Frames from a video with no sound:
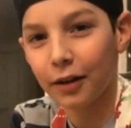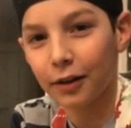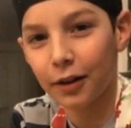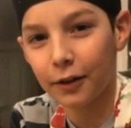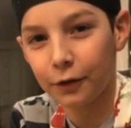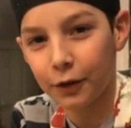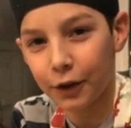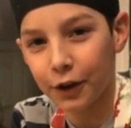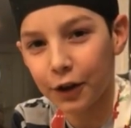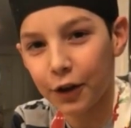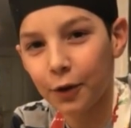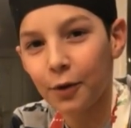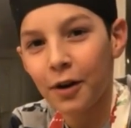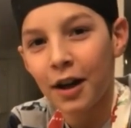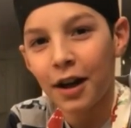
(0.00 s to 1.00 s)
so you don't miss
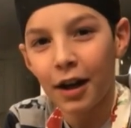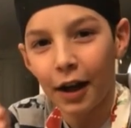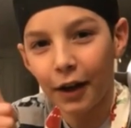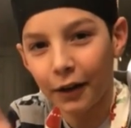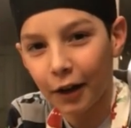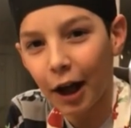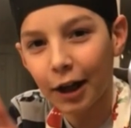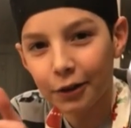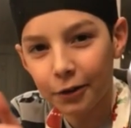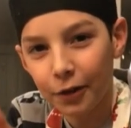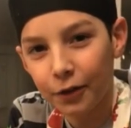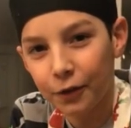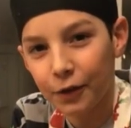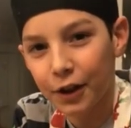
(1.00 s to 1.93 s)
any new videos,